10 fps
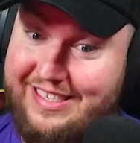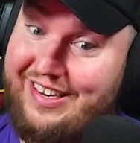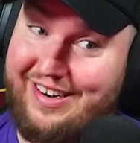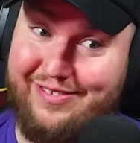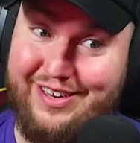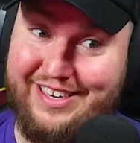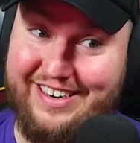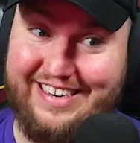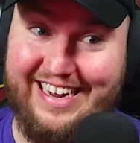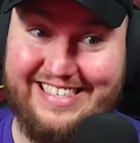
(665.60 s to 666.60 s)
is looking really
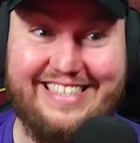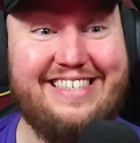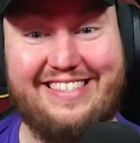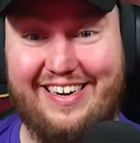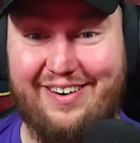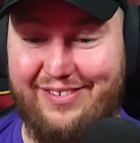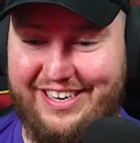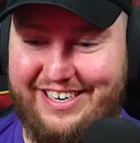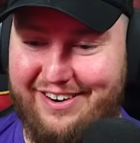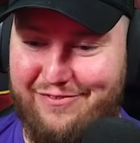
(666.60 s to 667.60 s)
good, guys. This is looking
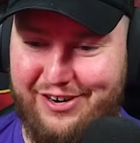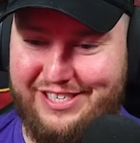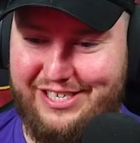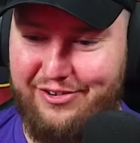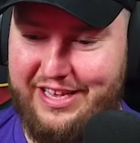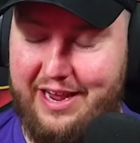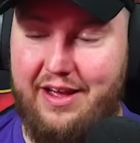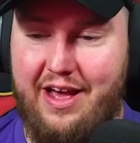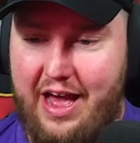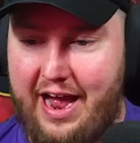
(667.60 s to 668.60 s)
really good for a 2-key.
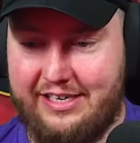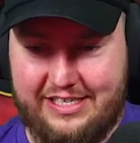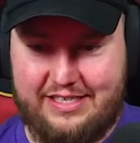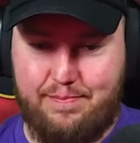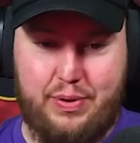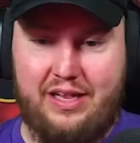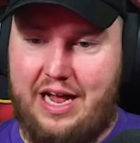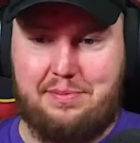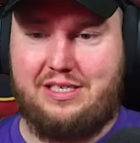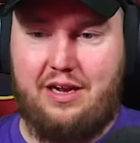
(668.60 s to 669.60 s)
And just
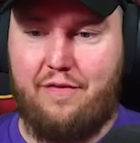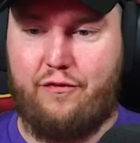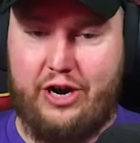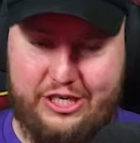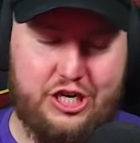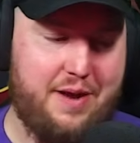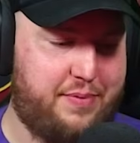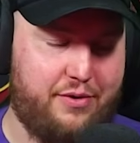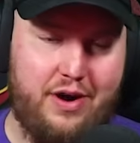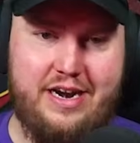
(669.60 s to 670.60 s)
Pelops, a free
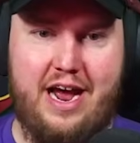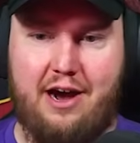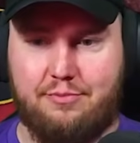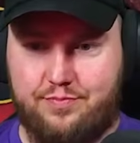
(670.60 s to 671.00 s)
champion right now.